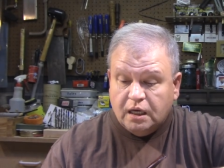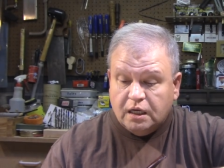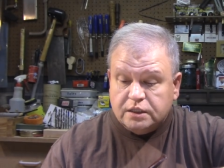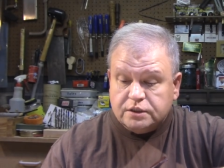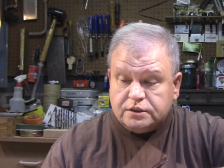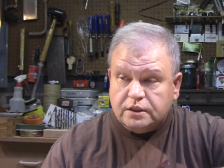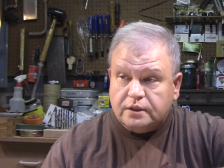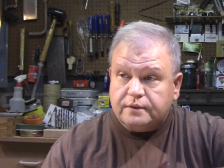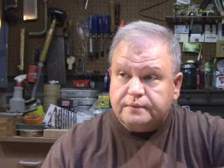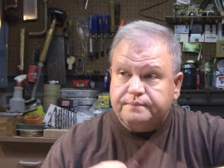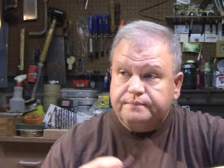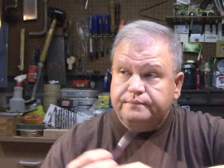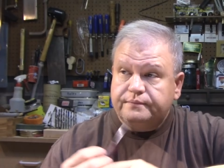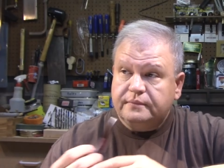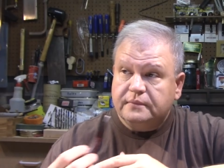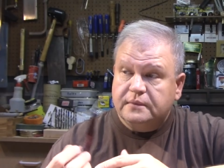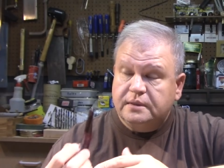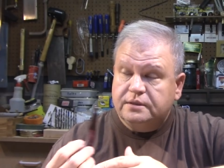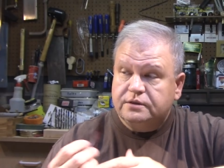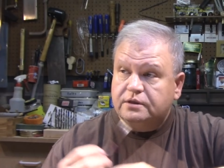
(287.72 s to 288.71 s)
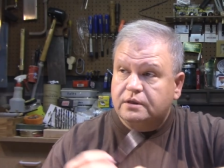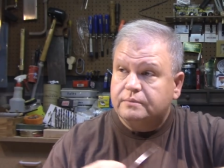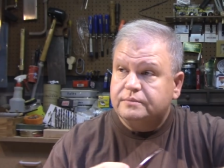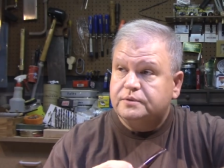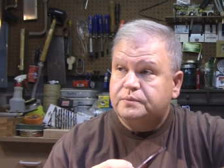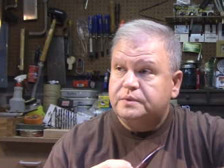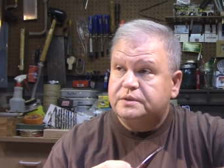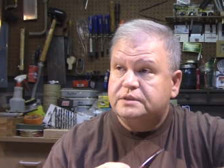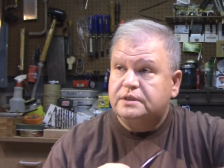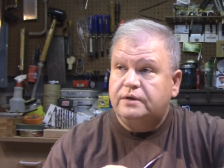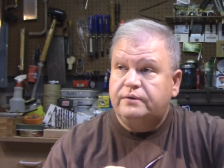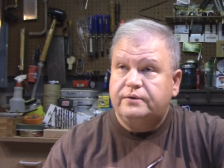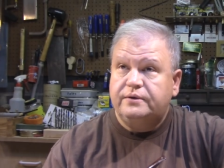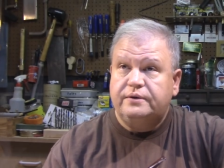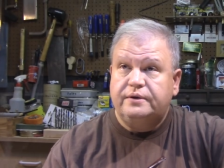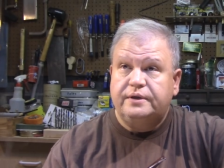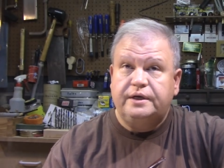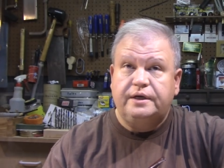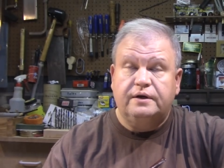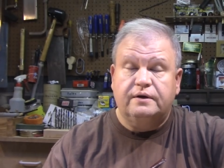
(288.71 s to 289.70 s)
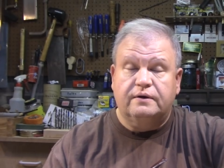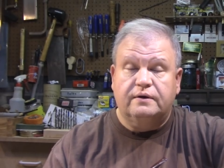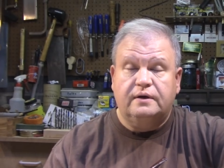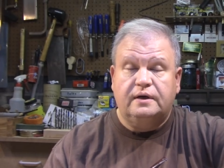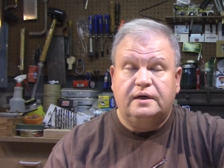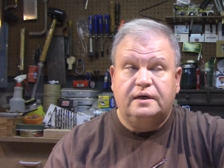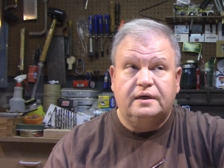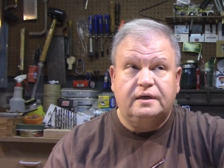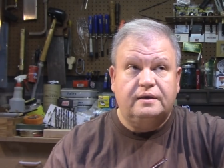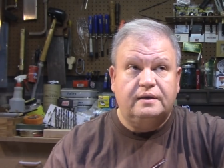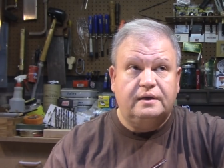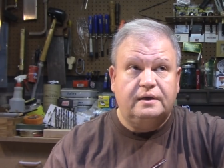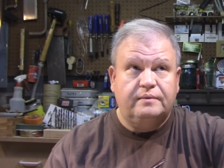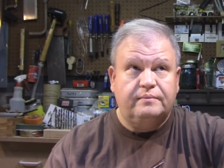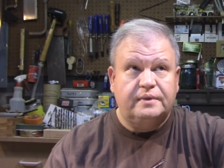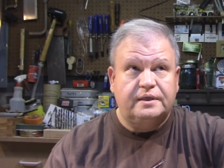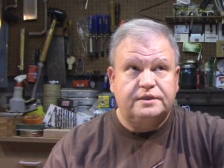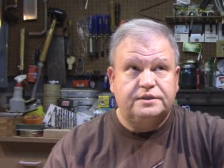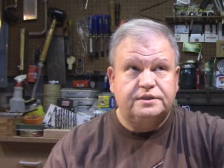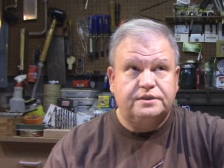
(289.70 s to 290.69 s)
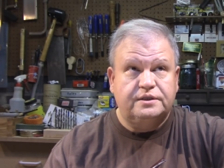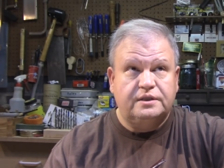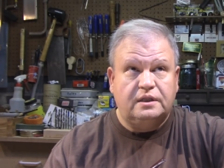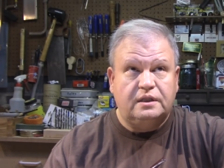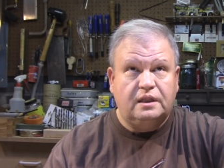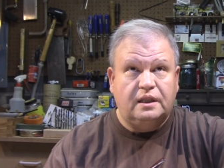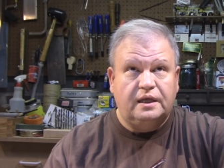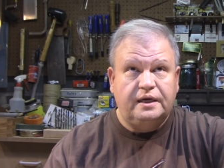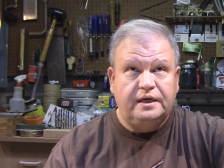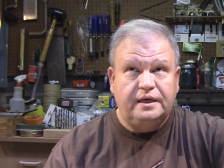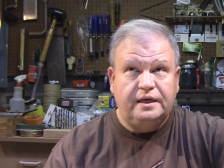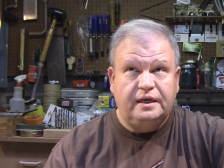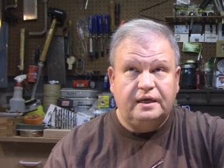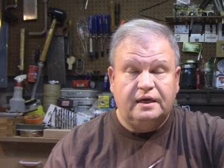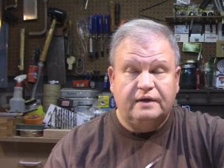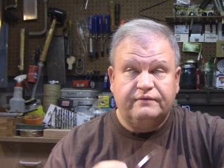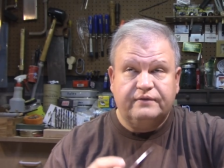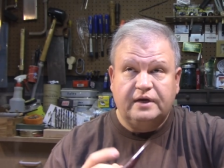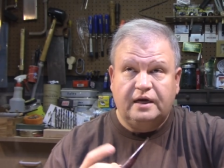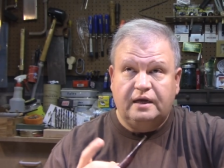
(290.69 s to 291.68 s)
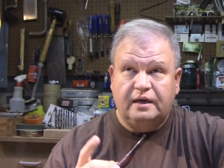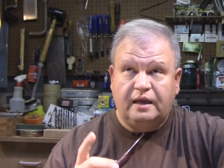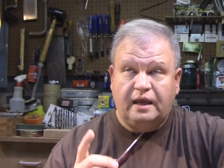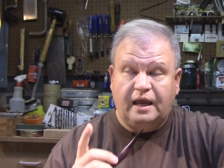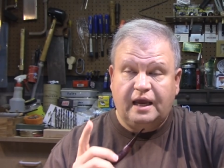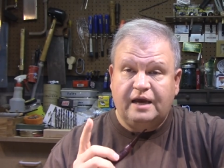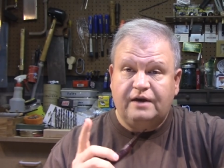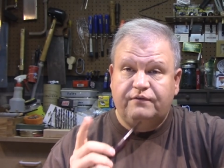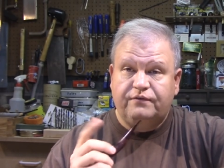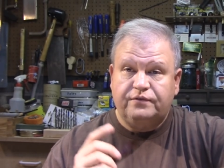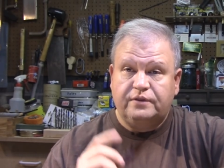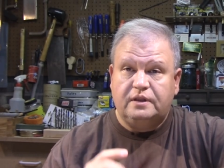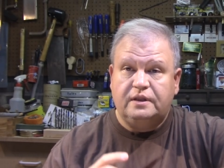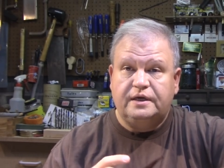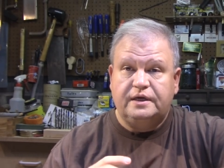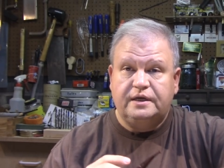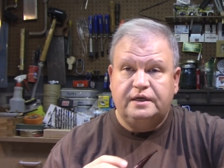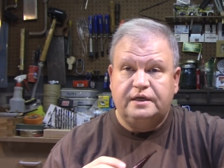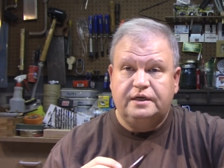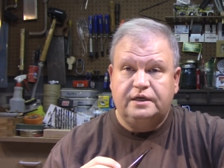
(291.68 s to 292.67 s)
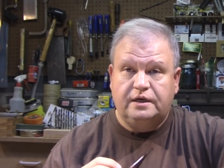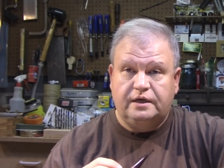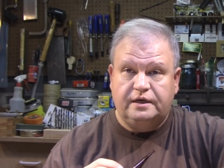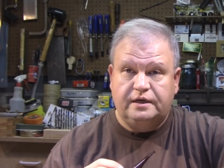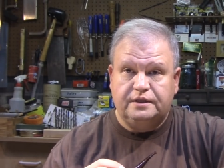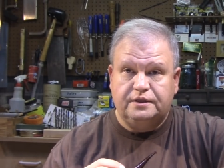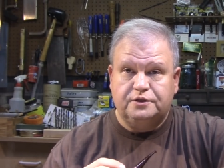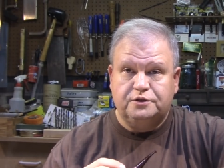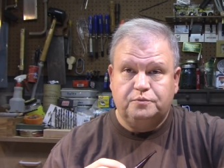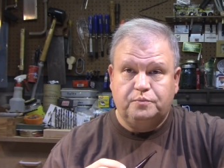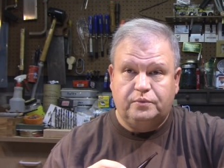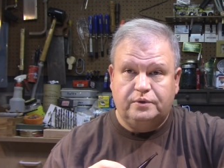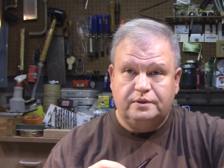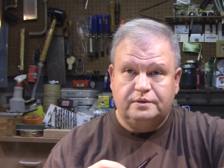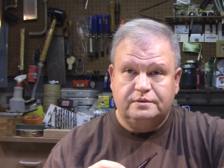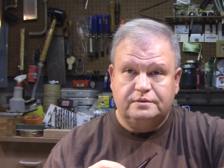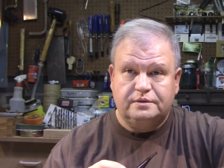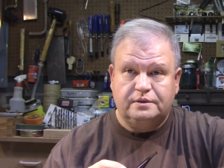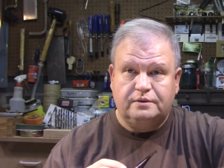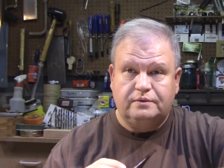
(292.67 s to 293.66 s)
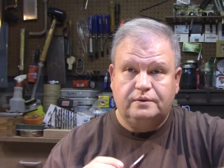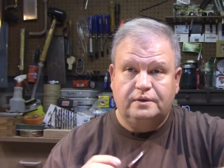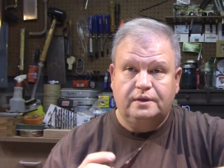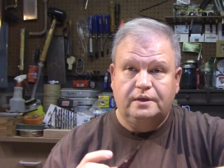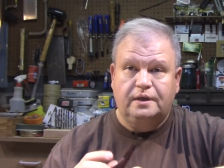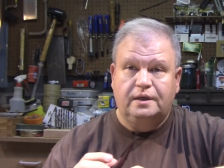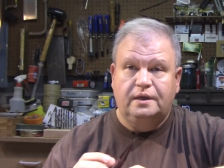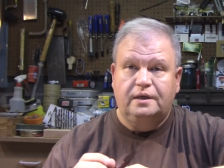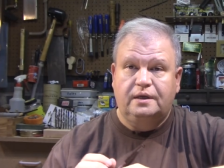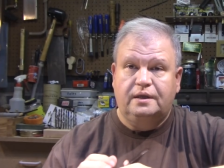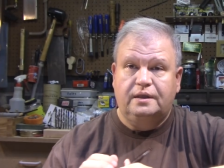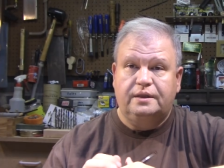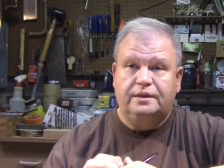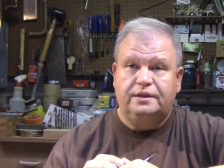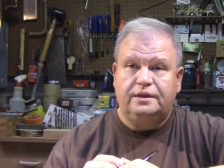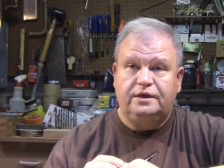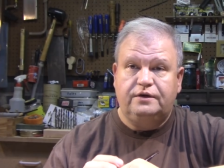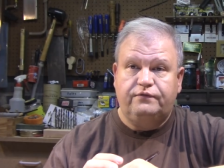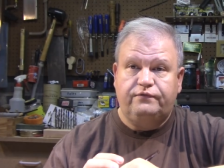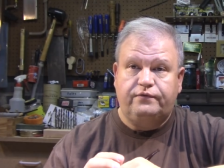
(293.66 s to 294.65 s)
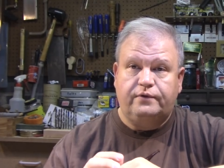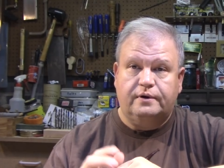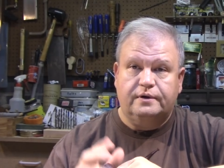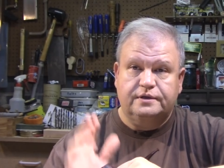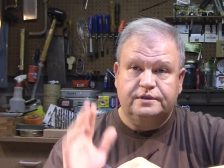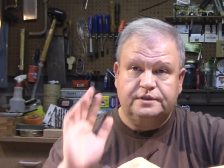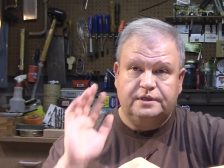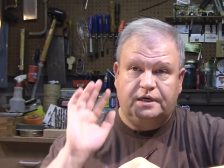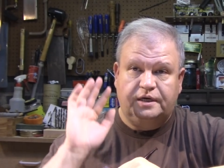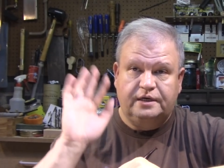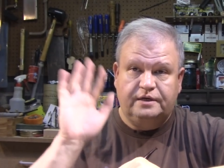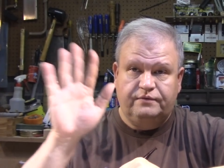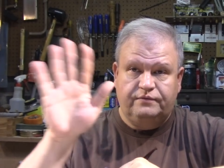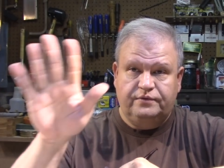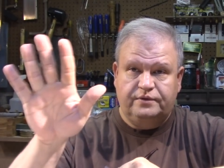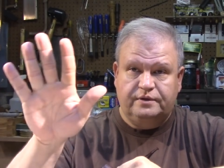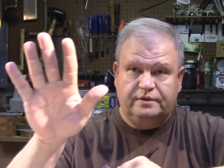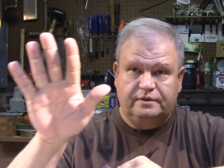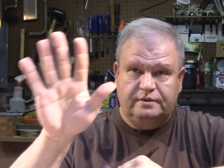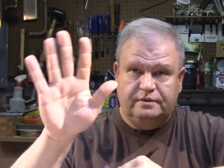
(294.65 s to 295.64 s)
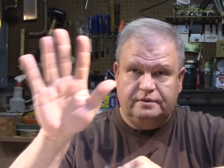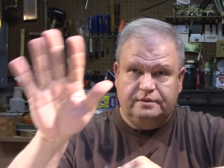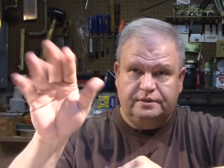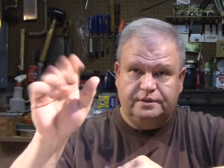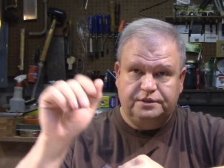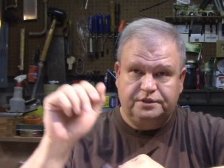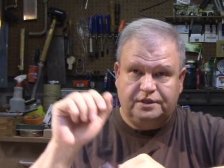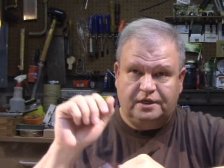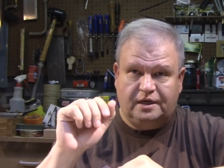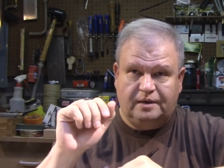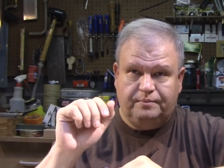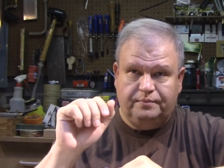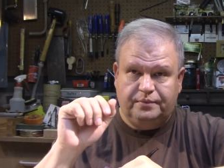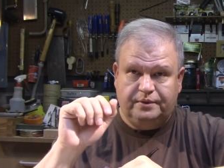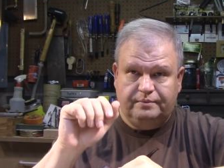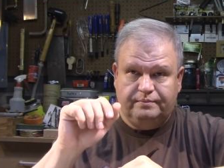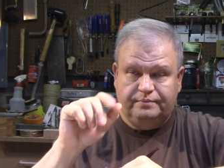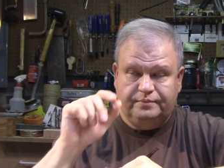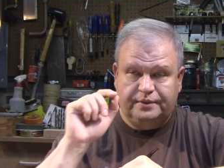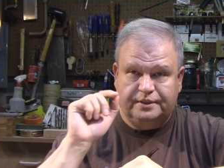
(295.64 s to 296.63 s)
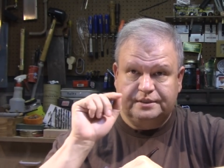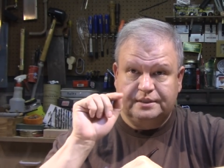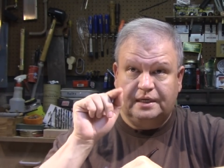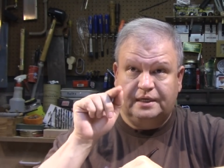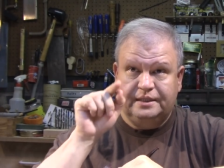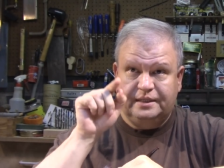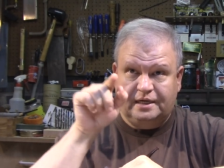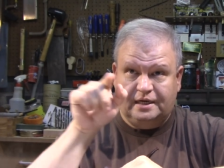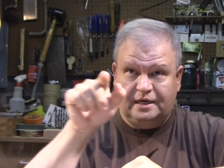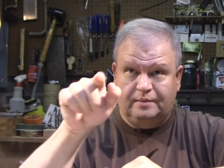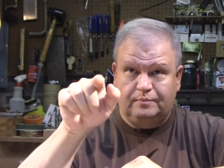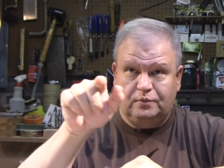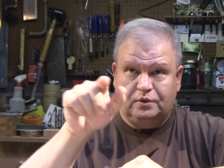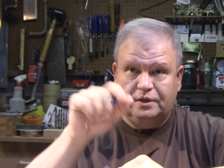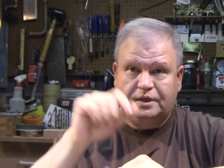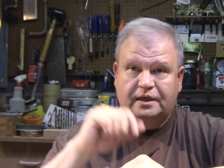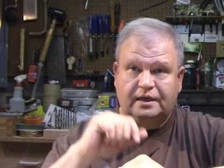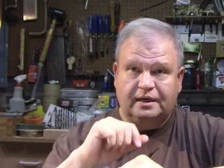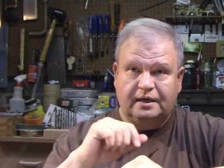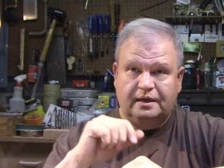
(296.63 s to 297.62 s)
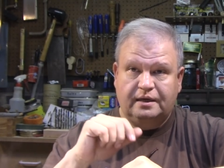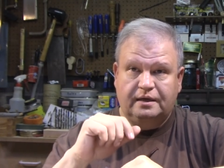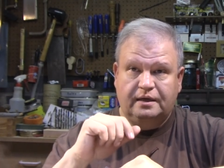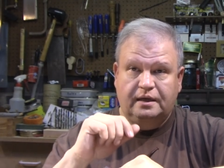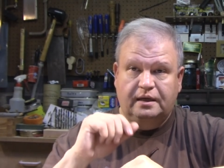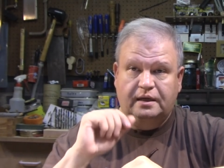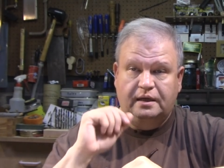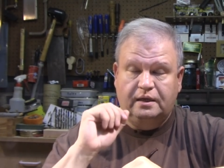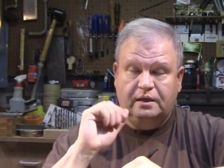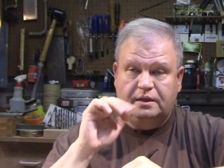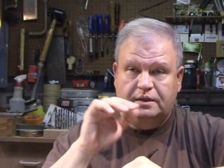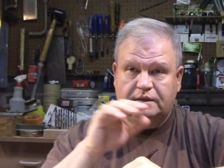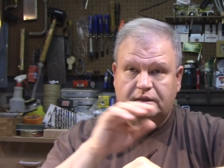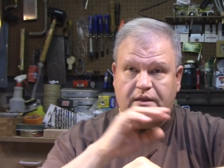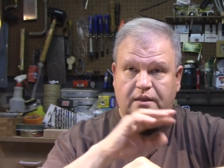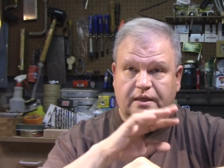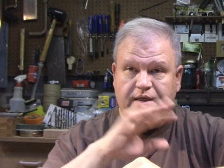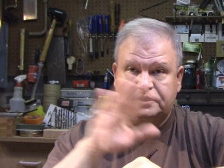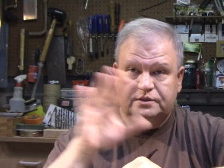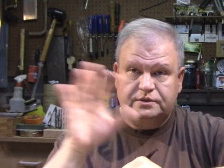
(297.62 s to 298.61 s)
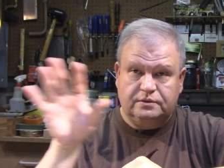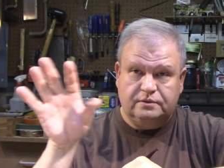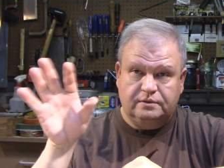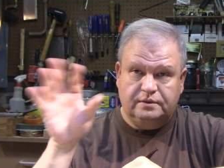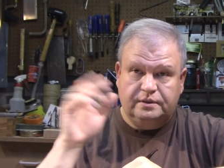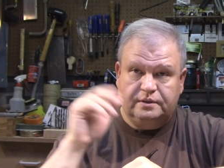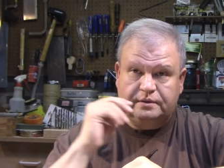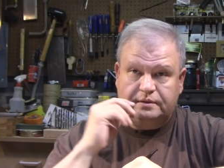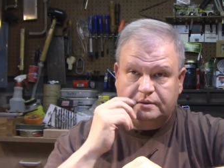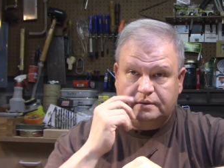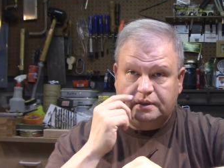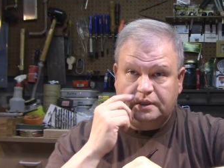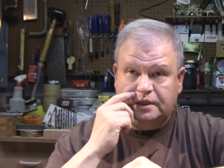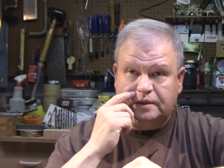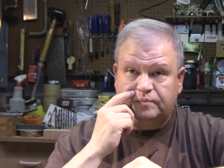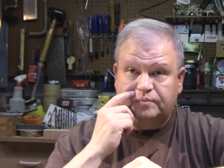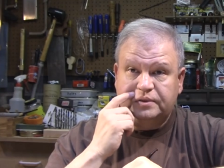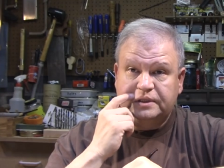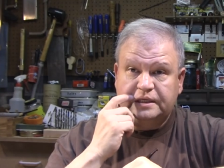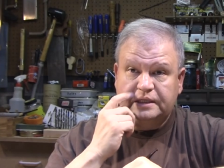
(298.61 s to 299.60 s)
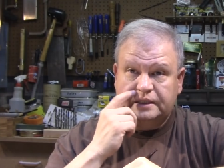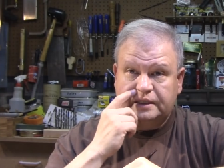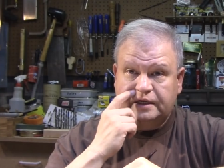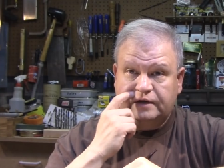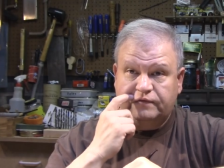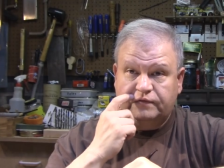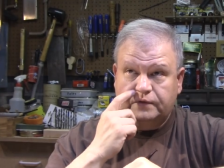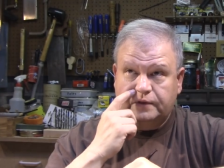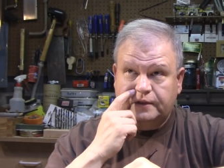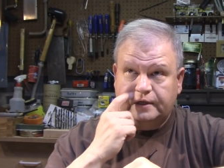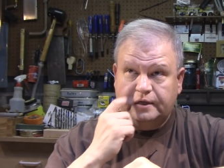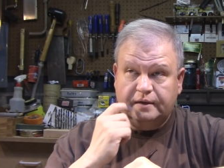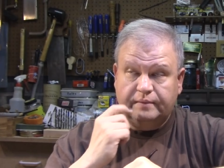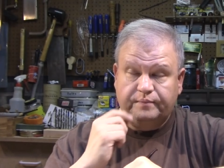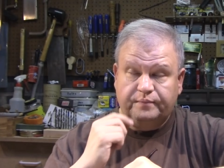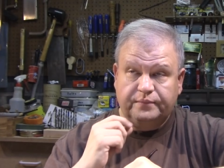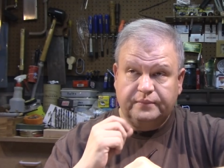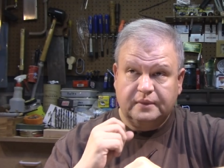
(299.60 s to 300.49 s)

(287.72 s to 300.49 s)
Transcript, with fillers: So, in terms of what's going on here, I, I, mentioned the lighting. I've got half the lighting done at this point. So, the far side of the, the shop, the, the side that I'm looking at, the lights are in completely over there.